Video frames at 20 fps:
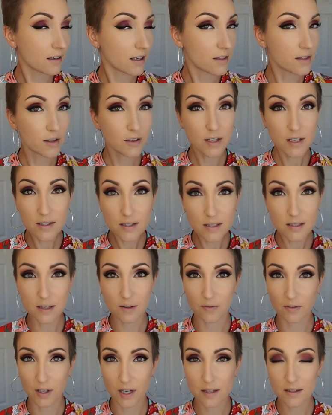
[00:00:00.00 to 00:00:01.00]
And there is a
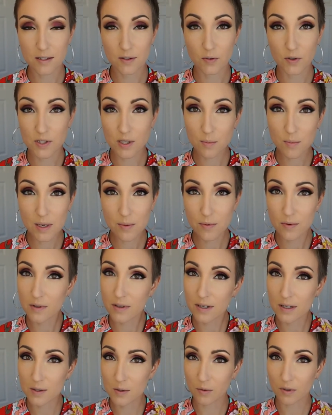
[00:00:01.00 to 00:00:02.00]
difference. For some people,
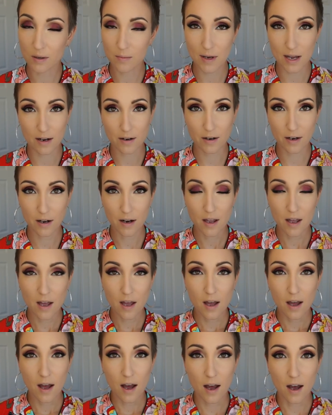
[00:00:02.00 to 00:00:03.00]
it doesn't really matter,
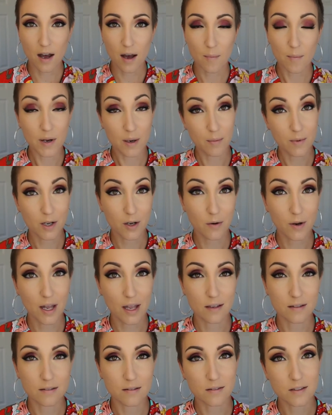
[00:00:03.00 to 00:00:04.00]
but I'm gonna go
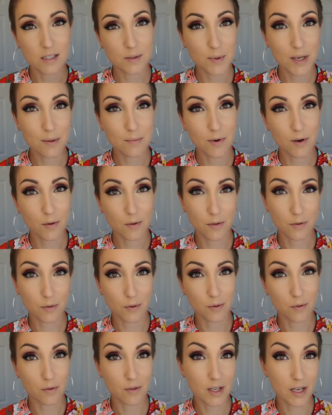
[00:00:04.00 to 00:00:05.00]
ahead and speed mode
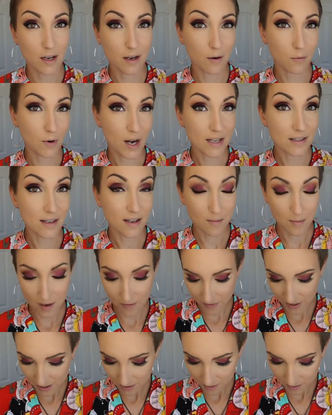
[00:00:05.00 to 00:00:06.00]
through the right side of my
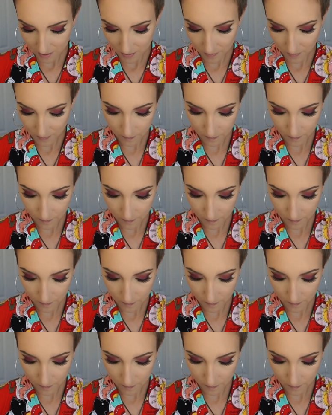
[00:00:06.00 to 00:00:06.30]
face.